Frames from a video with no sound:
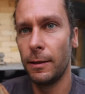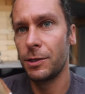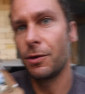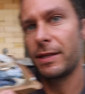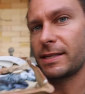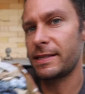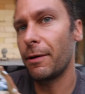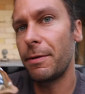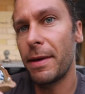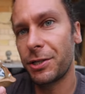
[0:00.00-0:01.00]
So this is
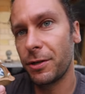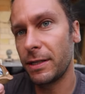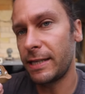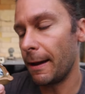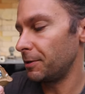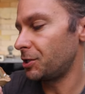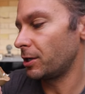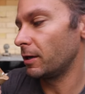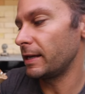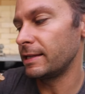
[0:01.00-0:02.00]
how we measure the
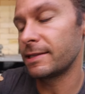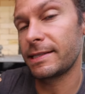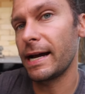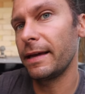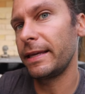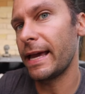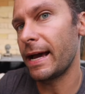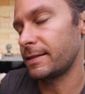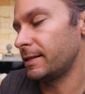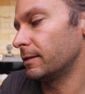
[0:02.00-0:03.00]
temperature inside the
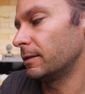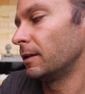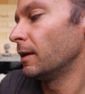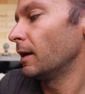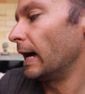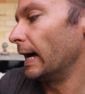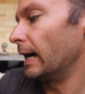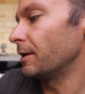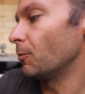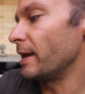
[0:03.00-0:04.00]
gas kiln.
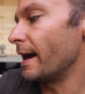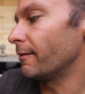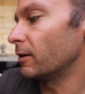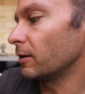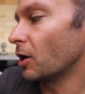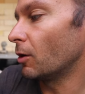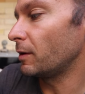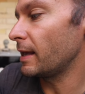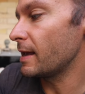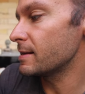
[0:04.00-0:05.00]
Uh, we have a
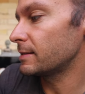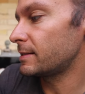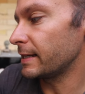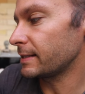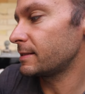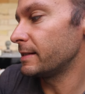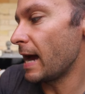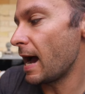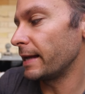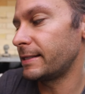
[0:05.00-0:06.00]
cone 6,
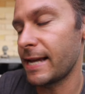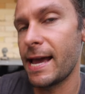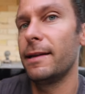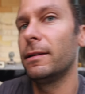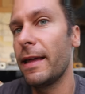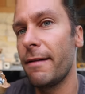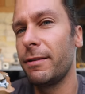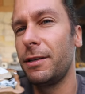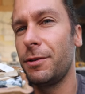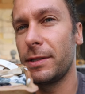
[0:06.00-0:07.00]
9, 10,
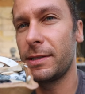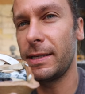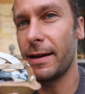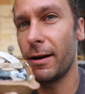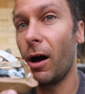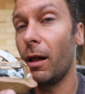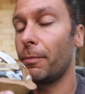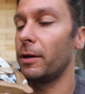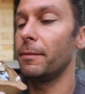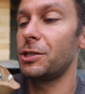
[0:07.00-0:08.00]
11, and you can see they're all
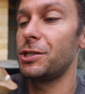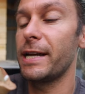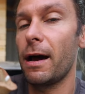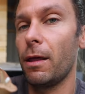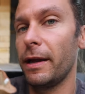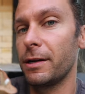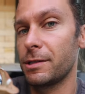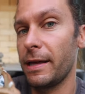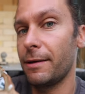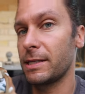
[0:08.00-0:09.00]
pretty much down there,
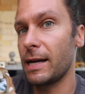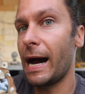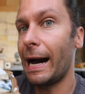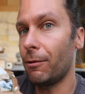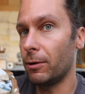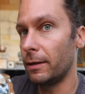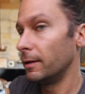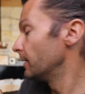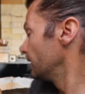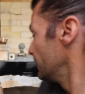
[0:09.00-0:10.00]
so that was a hot one.
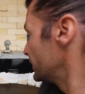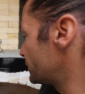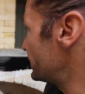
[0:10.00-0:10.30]
So